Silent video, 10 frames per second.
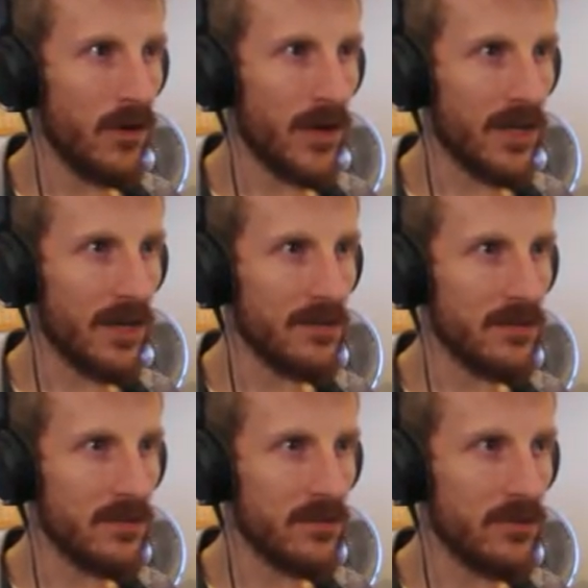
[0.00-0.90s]
Okay,
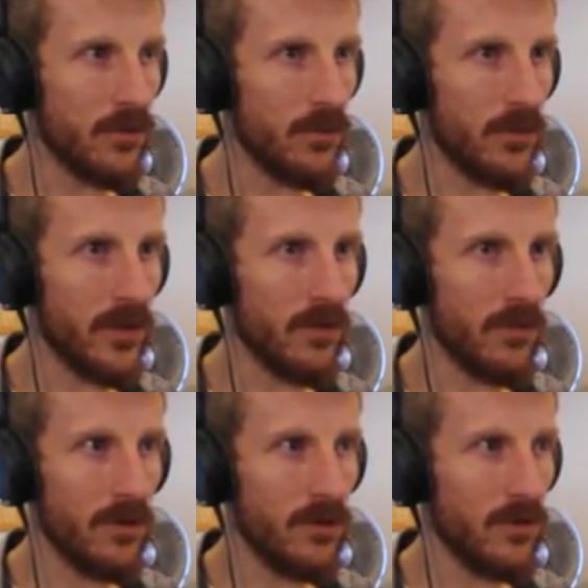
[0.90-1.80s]
guys. So we're,
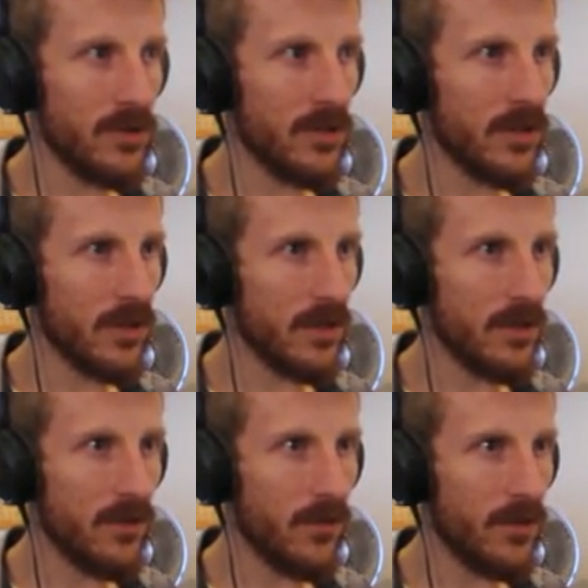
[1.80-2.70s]
we're doing good.
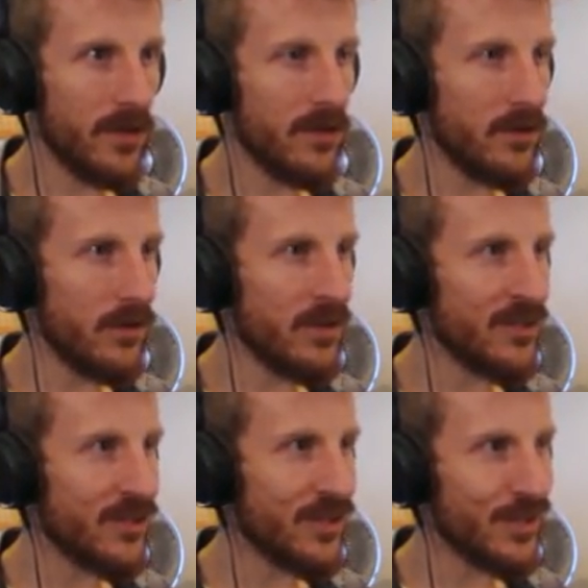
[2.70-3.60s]
We're doing
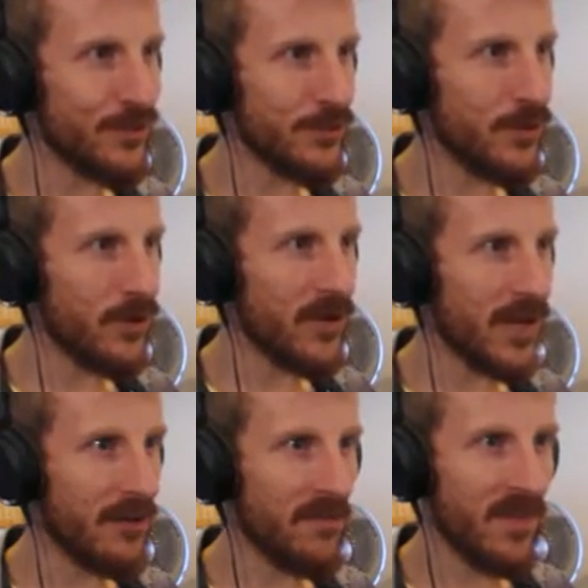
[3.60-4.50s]
good. It was...
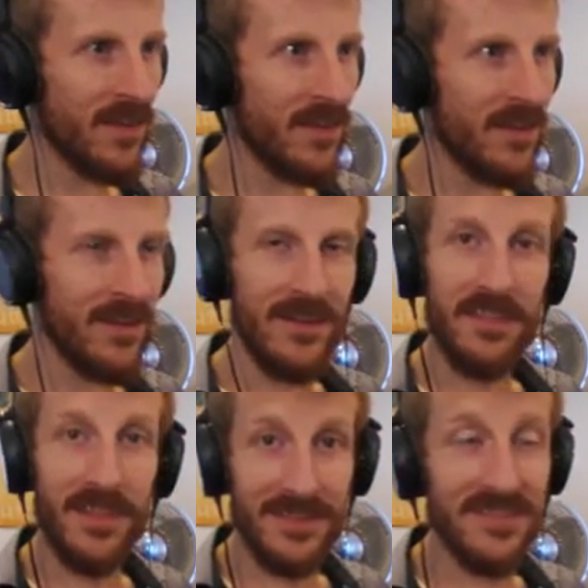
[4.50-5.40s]
Okay.
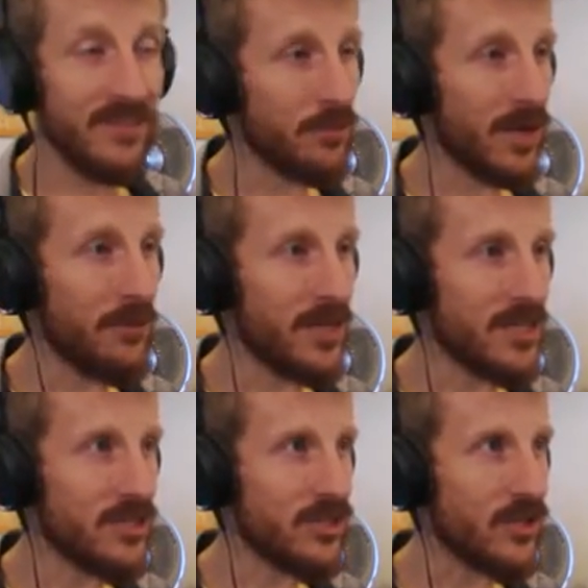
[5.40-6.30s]
This is what I
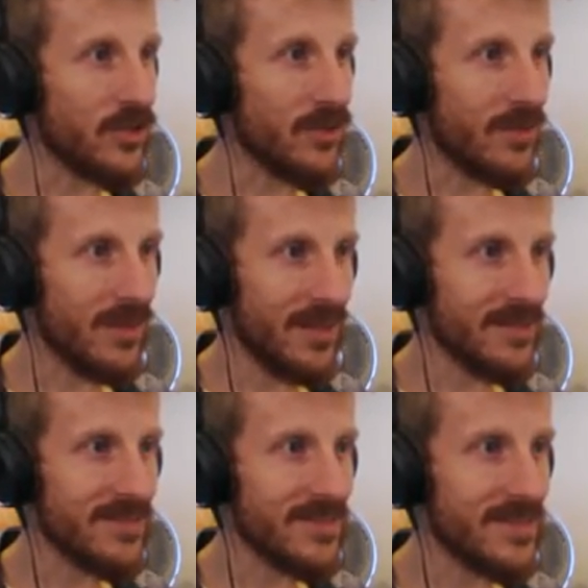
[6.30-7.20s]
wanted to show you.
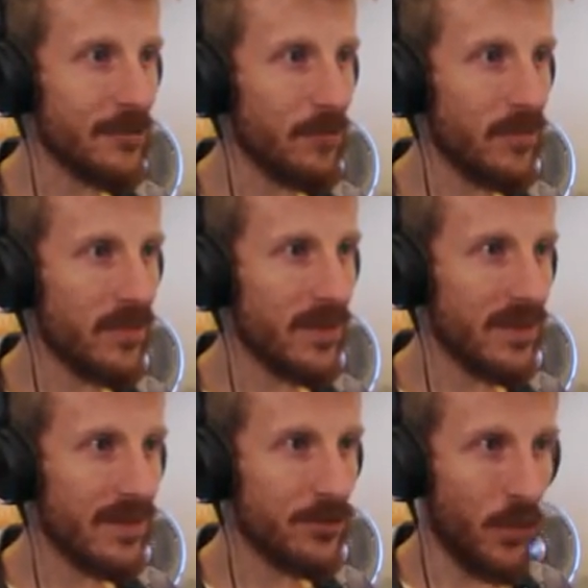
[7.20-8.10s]
This
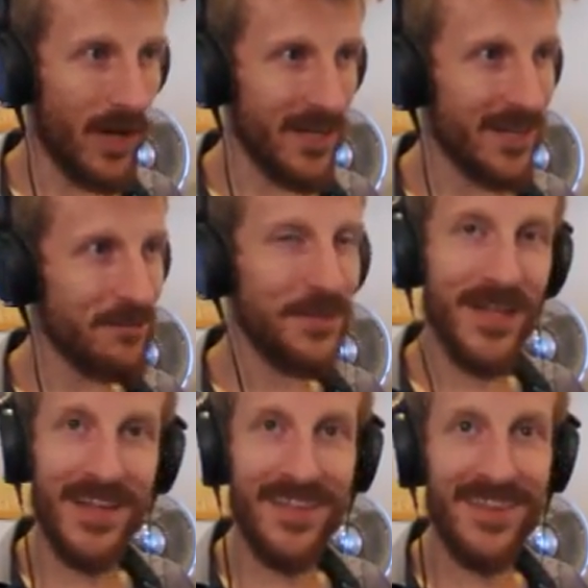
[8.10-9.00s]
is why I'm
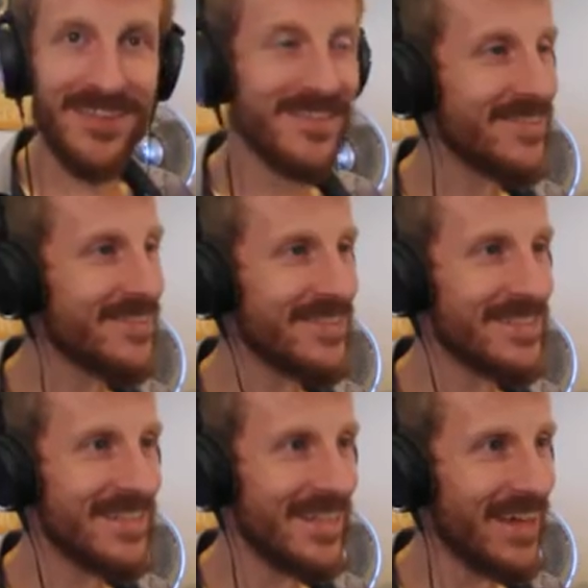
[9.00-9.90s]
playing this
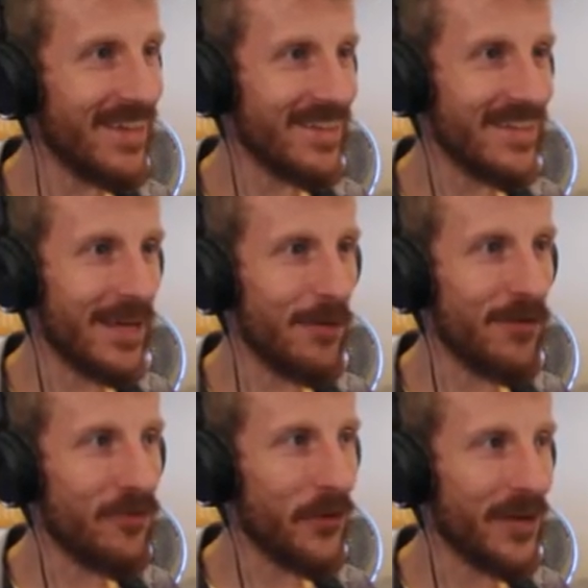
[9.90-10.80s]
today, the day
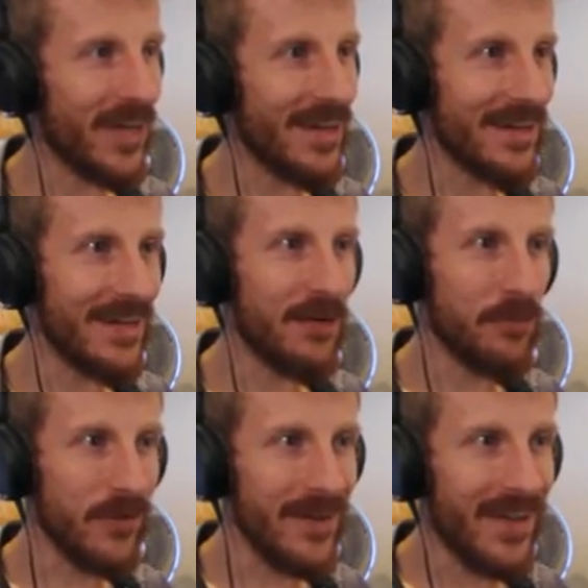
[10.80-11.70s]
before Canada. A
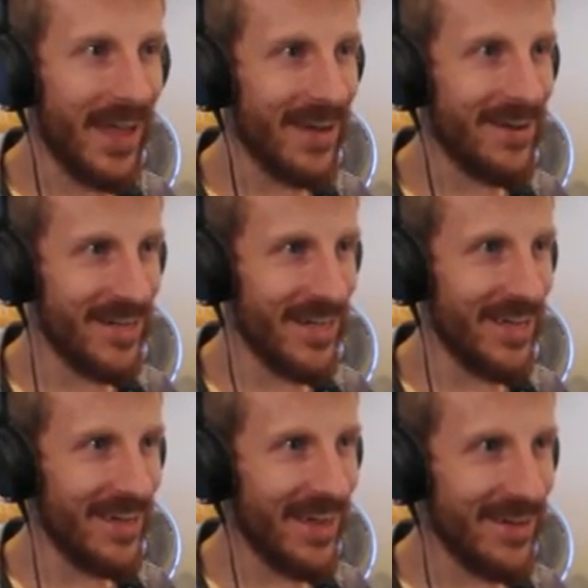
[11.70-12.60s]
pre-Canada
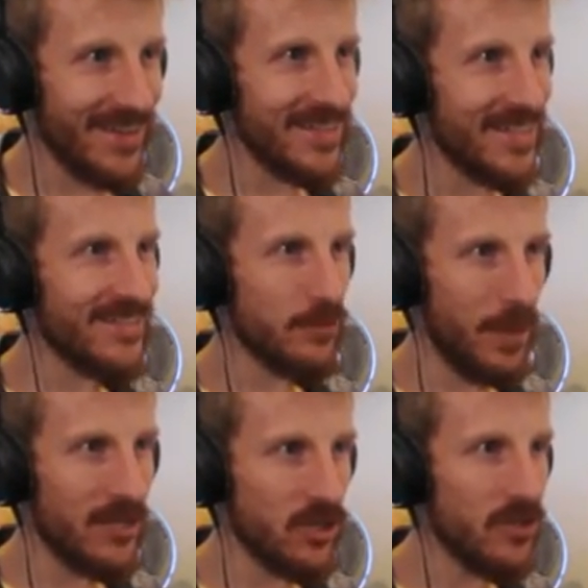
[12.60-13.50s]
Day, Canada Day
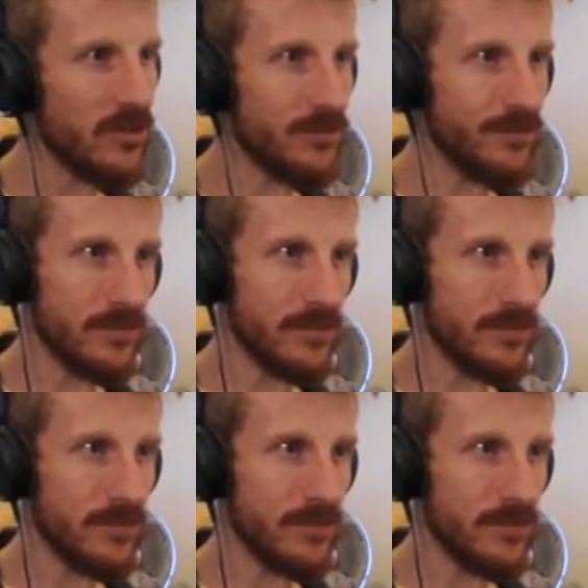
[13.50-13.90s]
special.